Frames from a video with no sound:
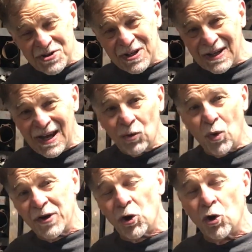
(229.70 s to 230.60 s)

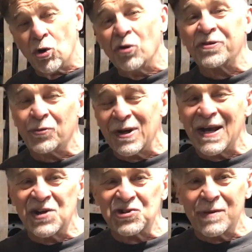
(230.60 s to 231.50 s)
TA1003
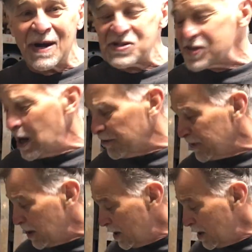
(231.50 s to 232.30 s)
engine myself.